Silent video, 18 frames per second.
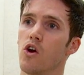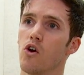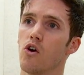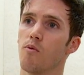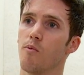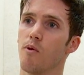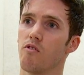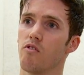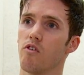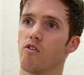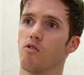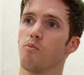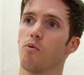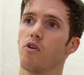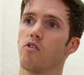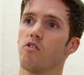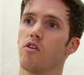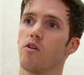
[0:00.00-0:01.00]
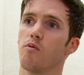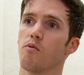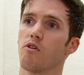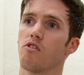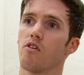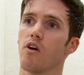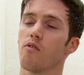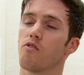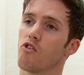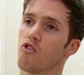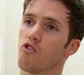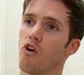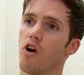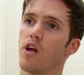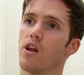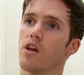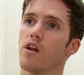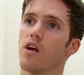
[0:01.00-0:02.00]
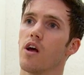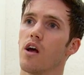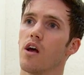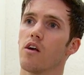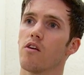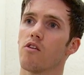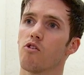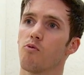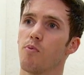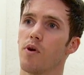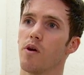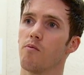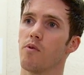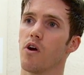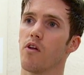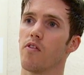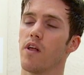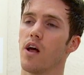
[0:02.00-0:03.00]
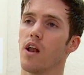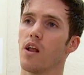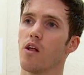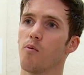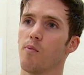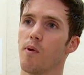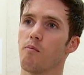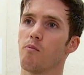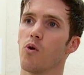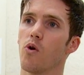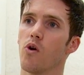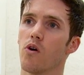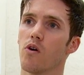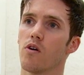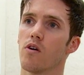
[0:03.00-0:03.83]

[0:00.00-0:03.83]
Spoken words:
almost disappointed in myself to try and spur me on that little bit more.